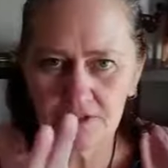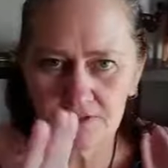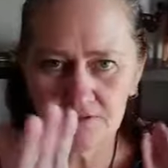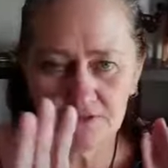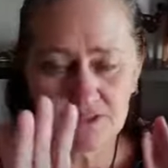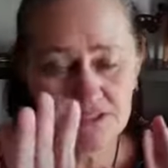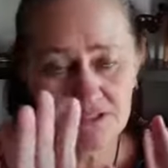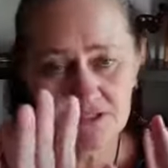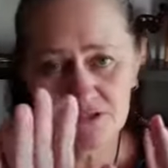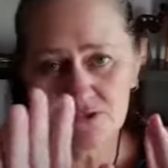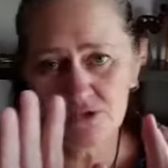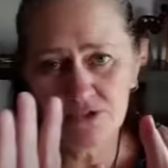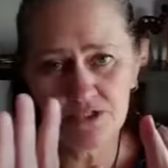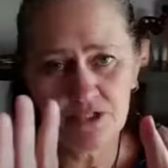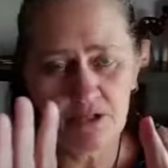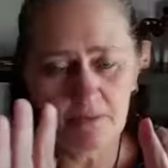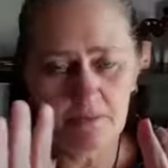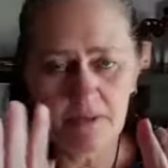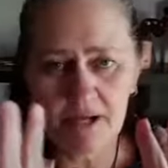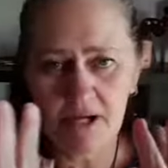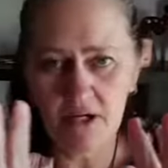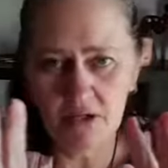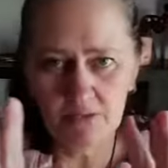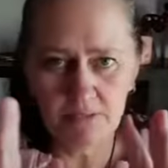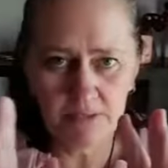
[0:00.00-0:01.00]
There's also
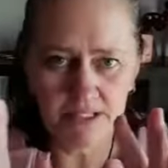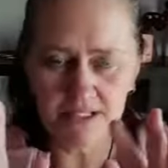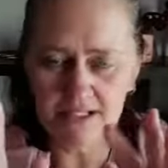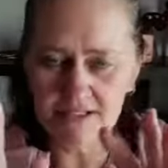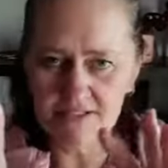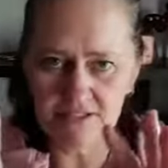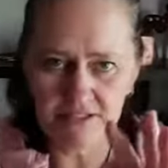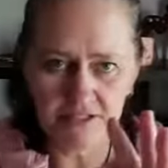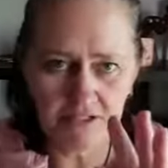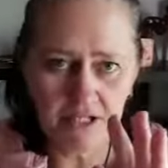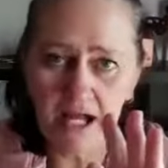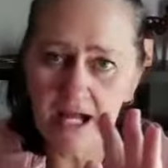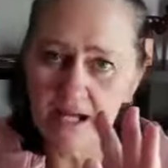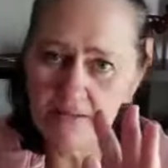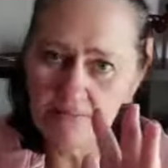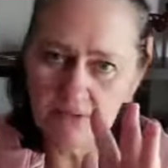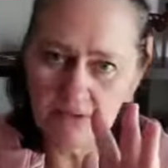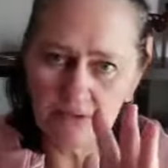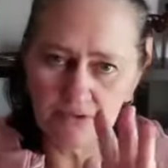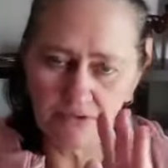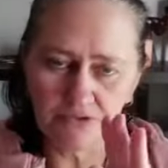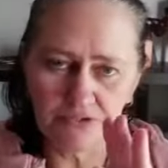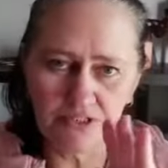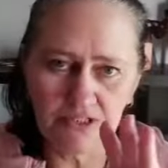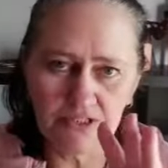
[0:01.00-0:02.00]
power plays in
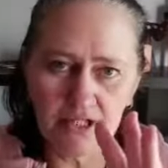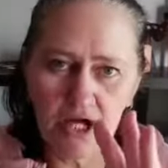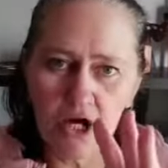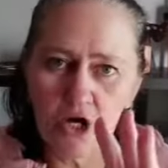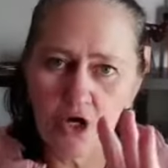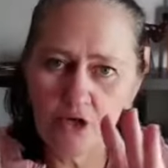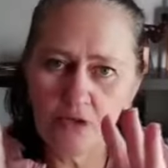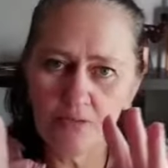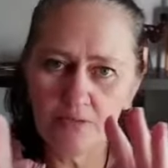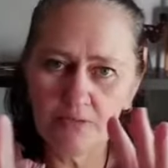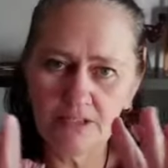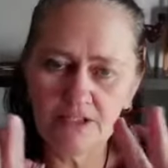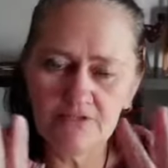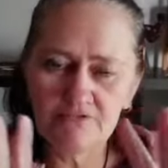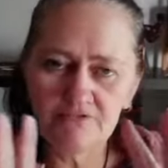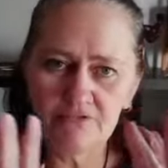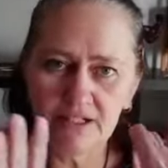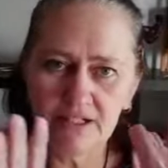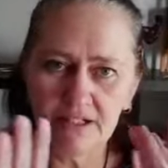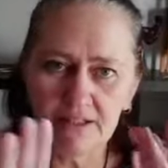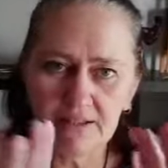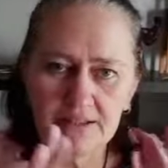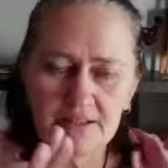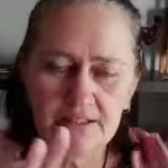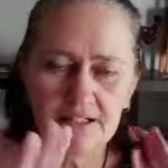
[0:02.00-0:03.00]
couples and home
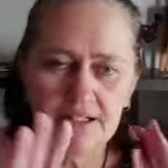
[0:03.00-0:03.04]
living.